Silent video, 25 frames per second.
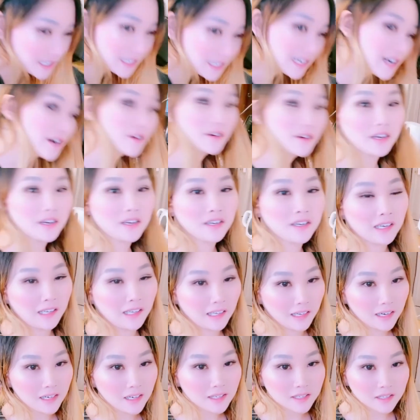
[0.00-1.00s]
down in the
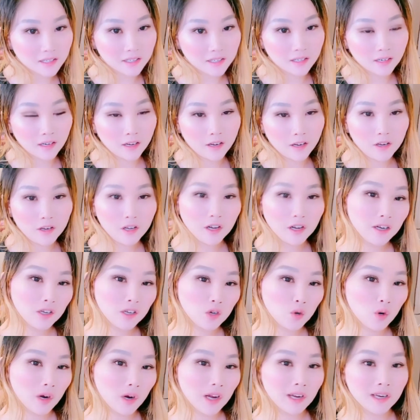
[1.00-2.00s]
list, you can
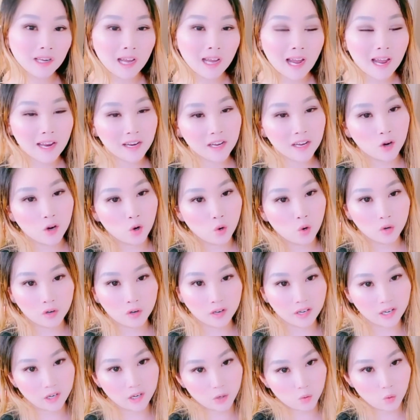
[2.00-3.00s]
do it in any
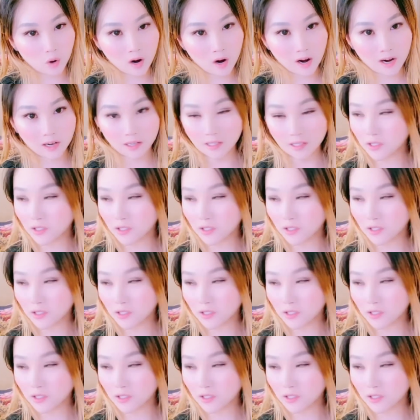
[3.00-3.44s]
order you want.